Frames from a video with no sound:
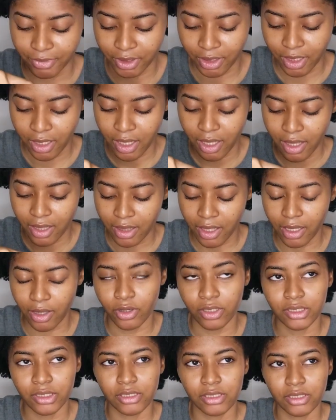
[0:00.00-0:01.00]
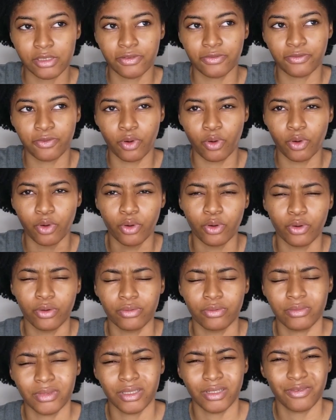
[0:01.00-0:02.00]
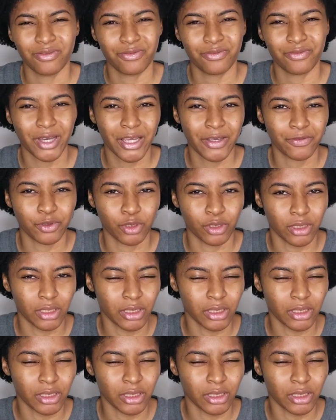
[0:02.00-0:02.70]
I got this for $5.